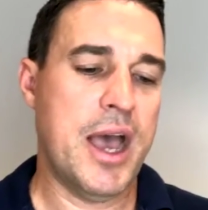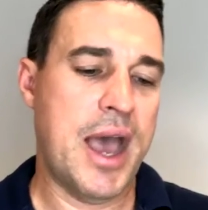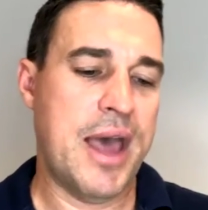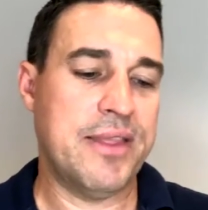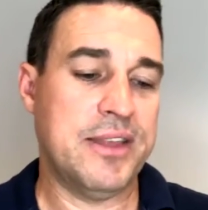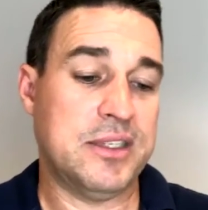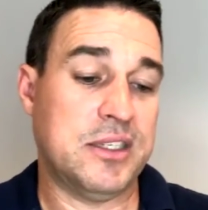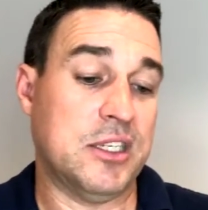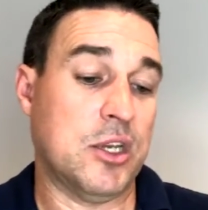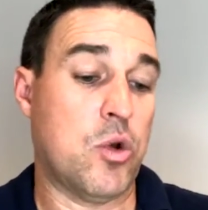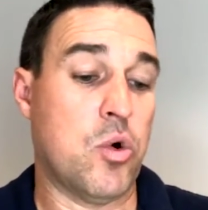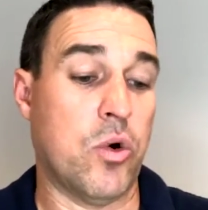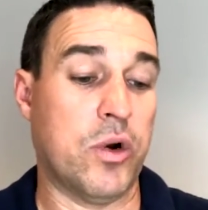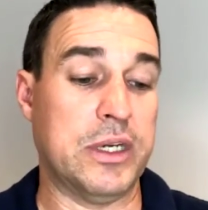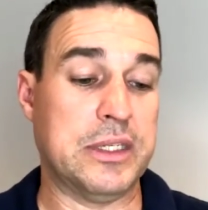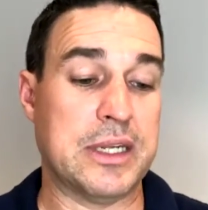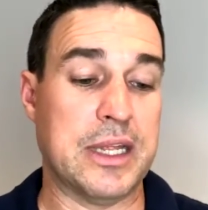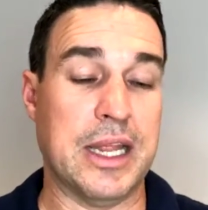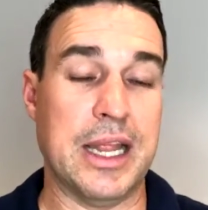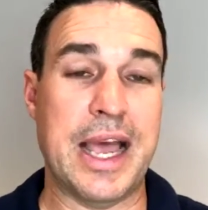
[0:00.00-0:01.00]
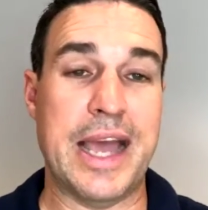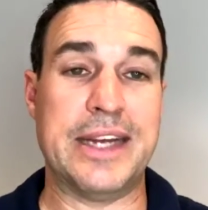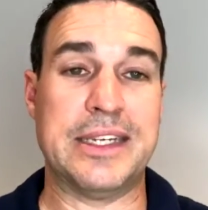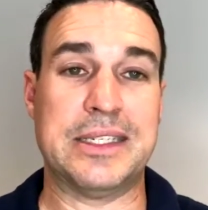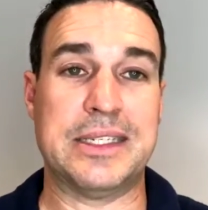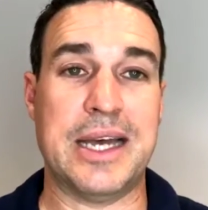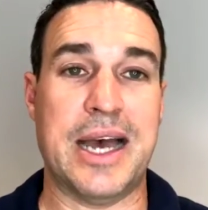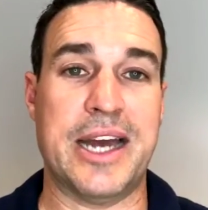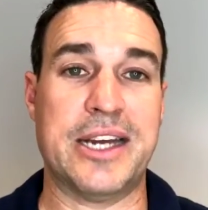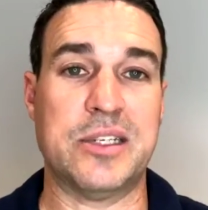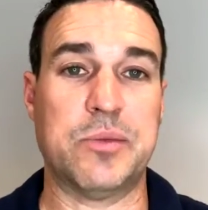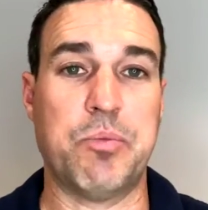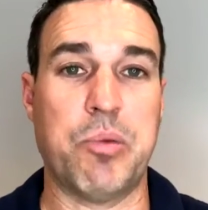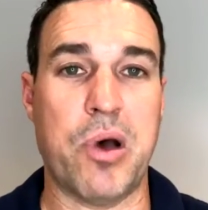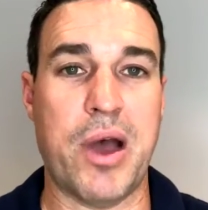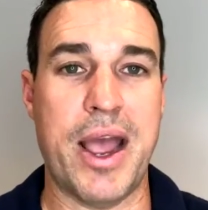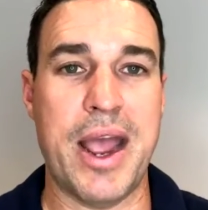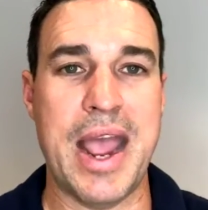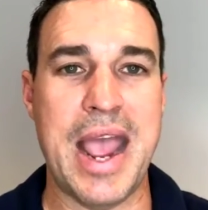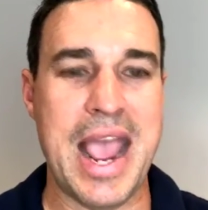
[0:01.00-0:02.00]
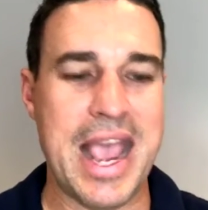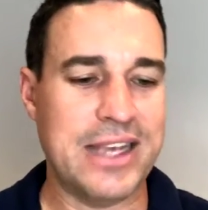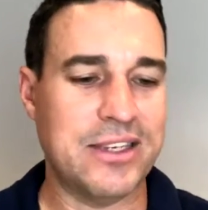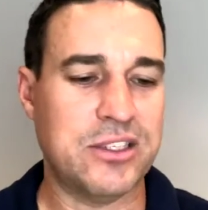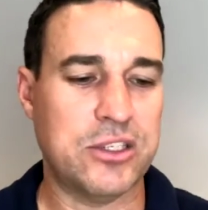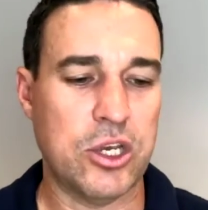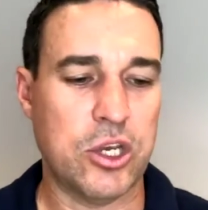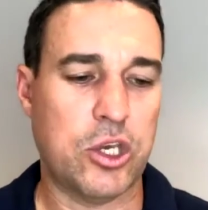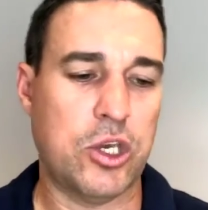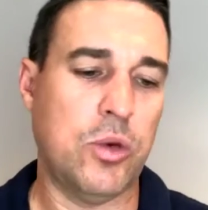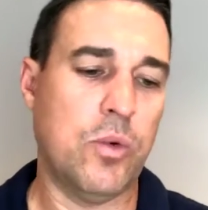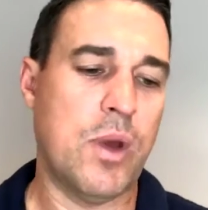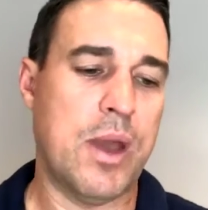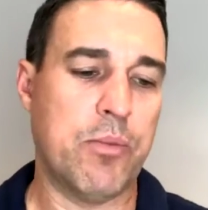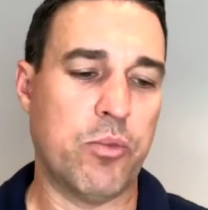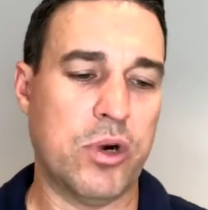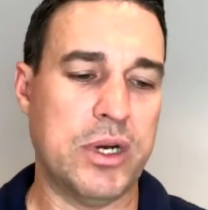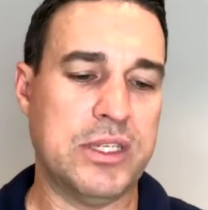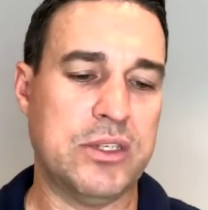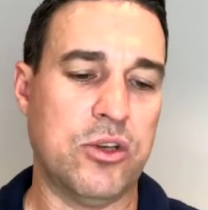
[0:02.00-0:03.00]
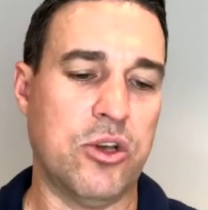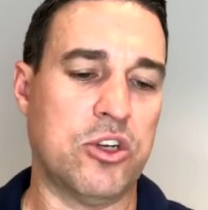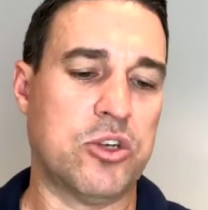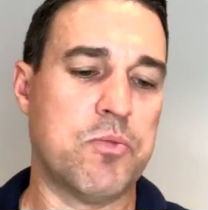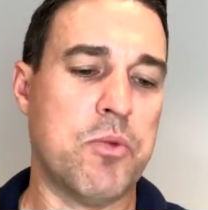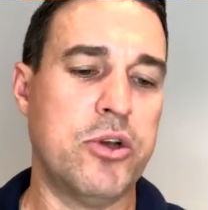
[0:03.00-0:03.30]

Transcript: and this is according to the latest data by SQM Research,